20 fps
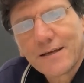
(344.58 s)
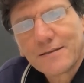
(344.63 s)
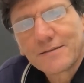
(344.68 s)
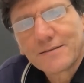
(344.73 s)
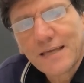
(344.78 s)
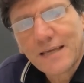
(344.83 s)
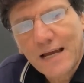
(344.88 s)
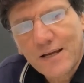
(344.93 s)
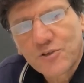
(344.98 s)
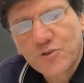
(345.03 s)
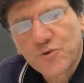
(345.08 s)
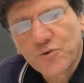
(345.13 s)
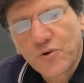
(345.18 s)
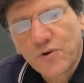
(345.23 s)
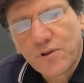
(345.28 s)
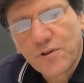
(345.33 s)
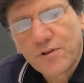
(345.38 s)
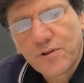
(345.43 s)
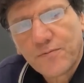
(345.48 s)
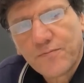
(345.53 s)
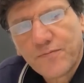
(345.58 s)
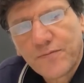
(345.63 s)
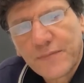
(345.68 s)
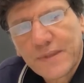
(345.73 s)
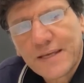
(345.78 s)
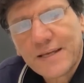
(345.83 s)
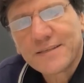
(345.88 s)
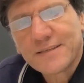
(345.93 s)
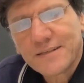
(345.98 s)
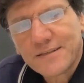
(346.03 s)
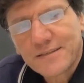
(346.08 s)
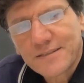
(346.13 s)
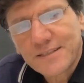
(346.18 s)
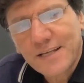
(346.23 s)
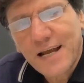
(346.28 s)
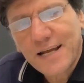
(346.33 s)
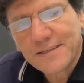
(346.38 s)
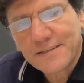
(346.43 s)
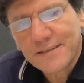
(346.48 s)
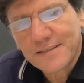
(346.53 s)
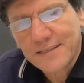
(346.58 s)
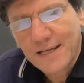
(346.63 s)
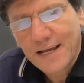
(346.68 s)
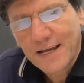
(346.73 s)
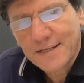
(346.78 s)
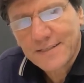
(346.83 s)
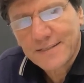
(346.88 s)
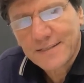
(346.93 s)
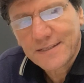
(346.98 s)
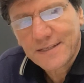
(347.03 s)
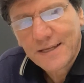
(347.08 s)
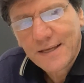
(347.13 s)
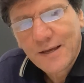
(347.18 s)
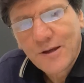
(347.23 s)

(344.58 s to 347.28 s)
textual, is inside the text.